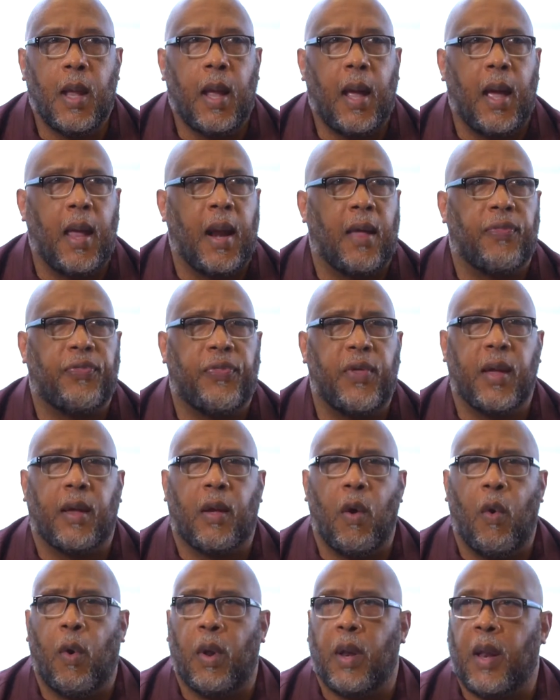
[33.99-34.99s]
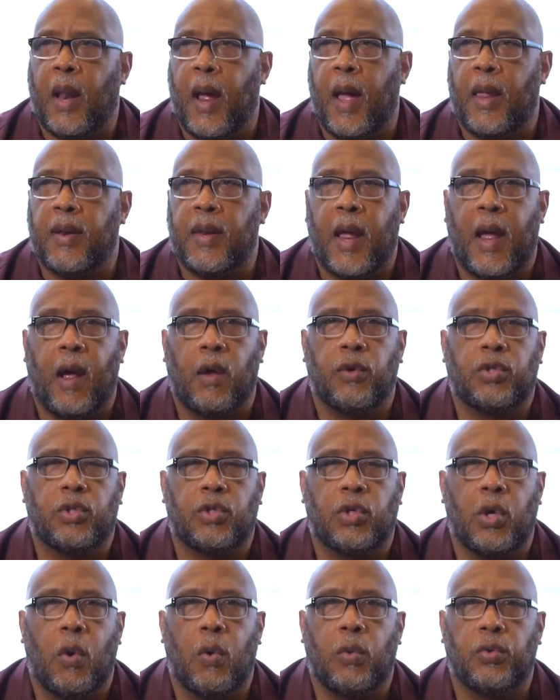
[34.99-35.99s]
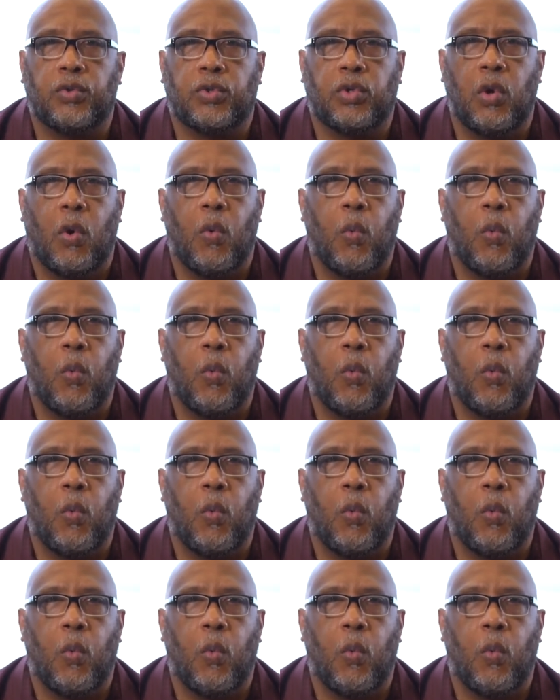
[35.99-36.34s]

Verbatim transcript: And I think online the house showed so